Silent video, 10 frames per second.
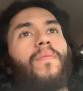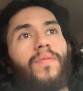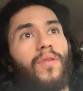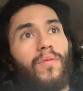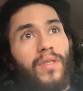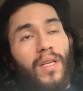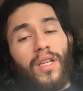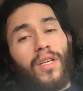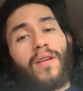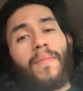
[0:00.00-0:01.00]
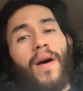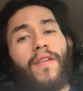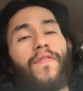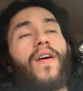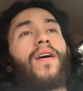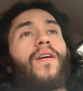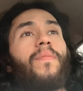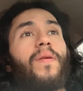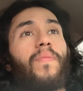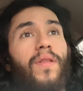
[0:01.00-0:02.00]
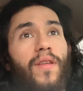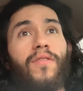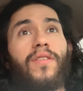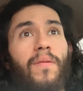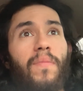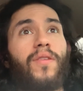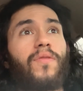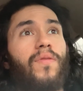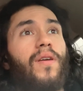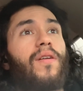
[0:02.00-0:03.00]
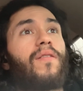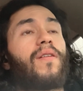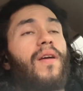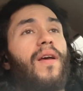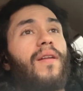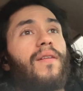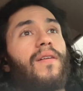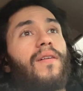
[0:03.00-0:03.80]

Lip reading: so still a good amount of fat on me, but there's some muscle there, and